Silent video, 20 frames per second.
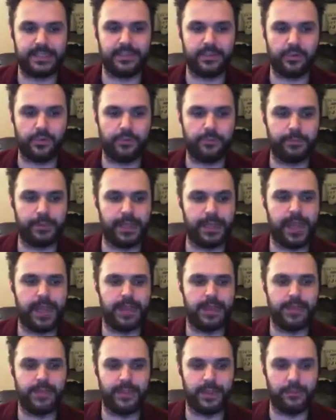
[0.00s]
little
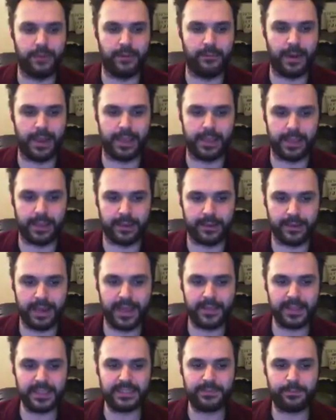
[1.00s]
play that we're making.
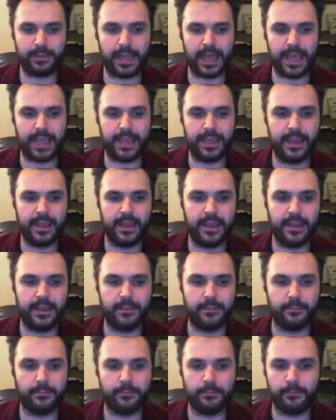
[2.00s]
Now, this play
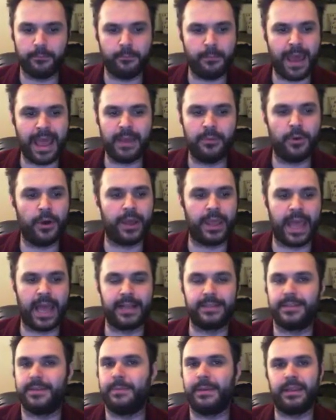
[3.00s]
may work
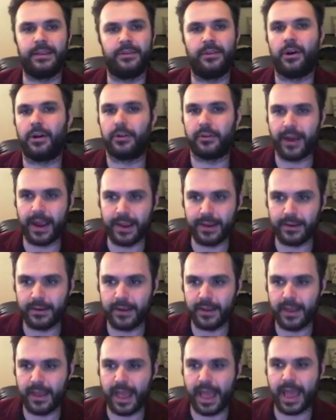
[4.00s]
out to be not great.
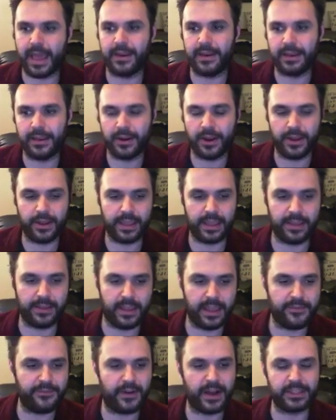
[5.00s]
And, you know,
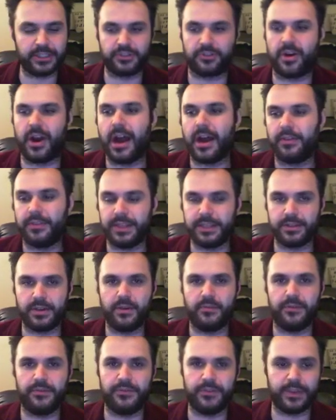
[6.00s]
if I trialed this
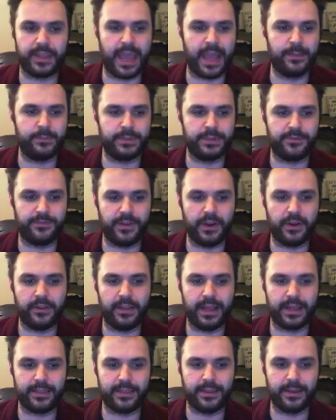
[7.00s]
over a few games and felt
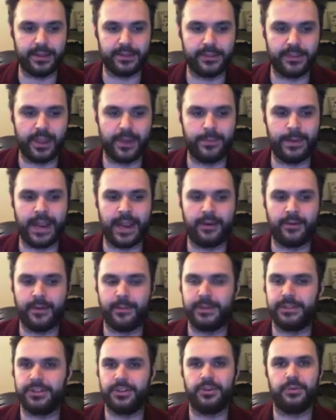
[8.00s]
like the Terminator
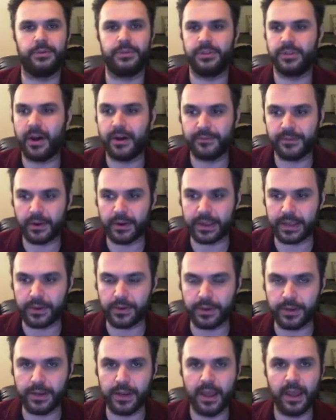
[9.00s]
MSU was not very
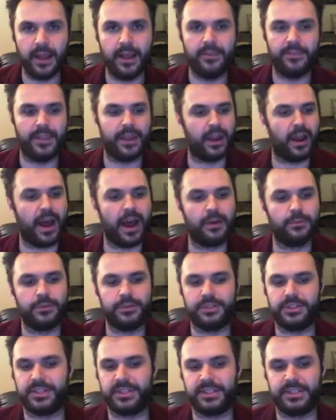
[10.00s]
good, then I
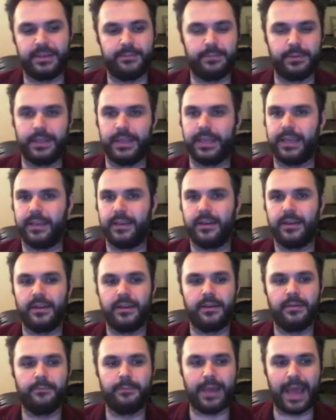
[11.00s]
would just simply
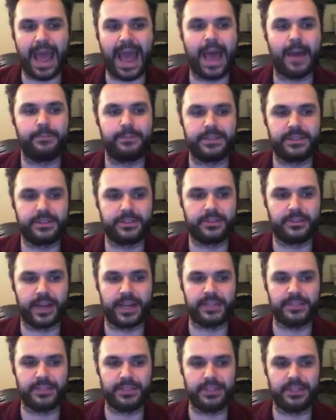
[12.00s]
perhaps
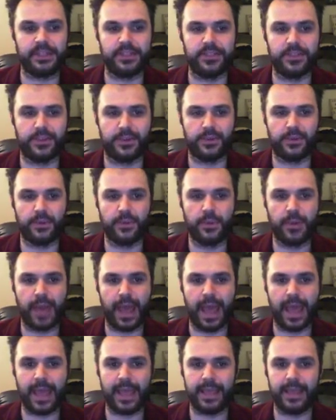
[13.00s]
transition to
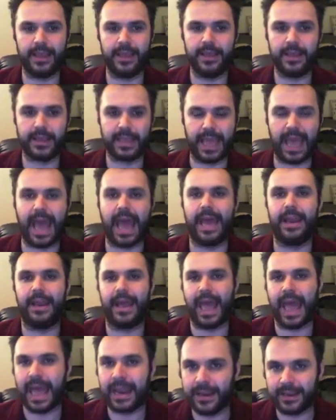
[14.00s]
a
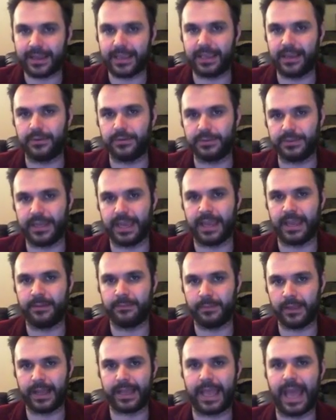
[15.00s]
CAD and a kill
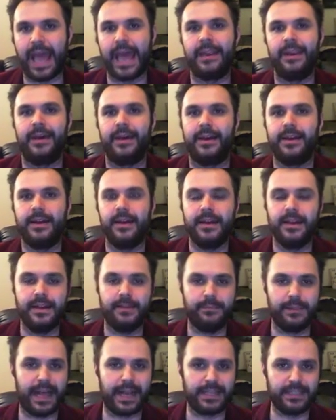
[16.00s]
team, and a
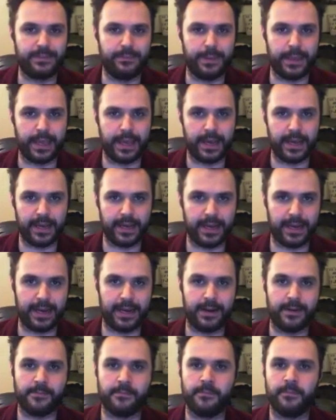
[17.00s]
Black Spear
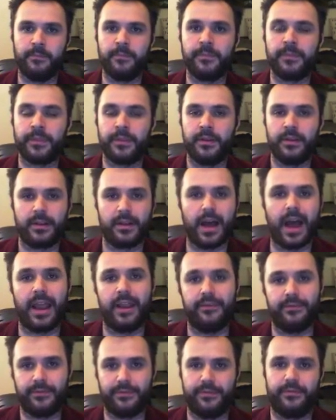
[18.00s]
kind
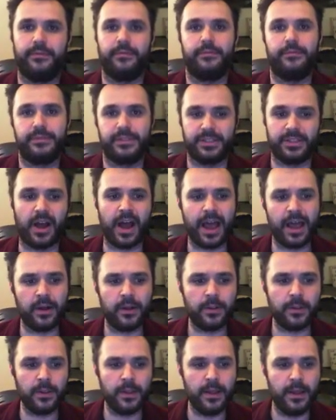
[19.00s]
of
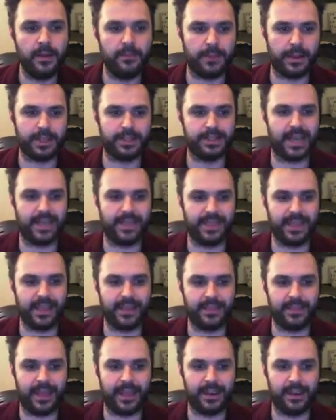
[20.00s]
style, because I
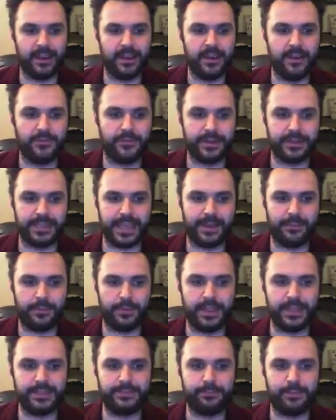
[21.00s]
think that, for example,
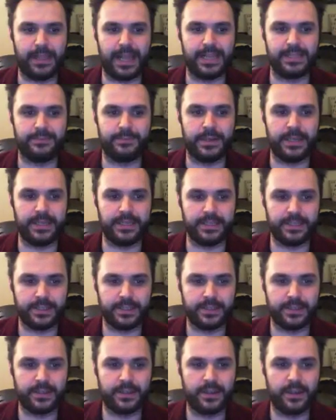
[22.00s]
these
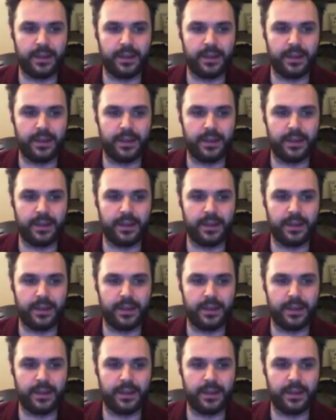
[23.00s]
plasmas